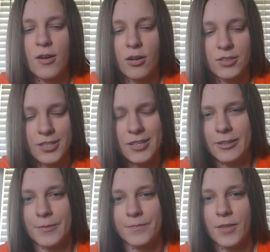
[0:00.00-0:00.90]
On
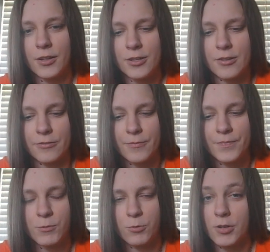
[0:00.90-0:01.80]
here, on Earth,
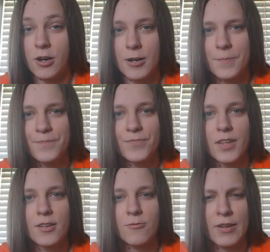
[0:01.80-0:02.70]
where we are,
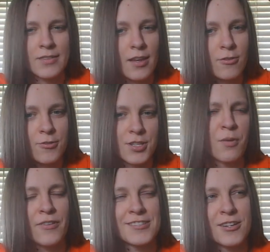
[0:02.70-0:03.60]
right now, or some
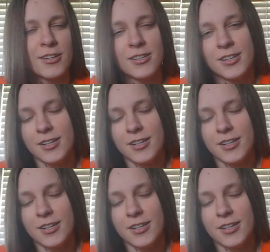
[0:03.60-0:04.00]
of us are,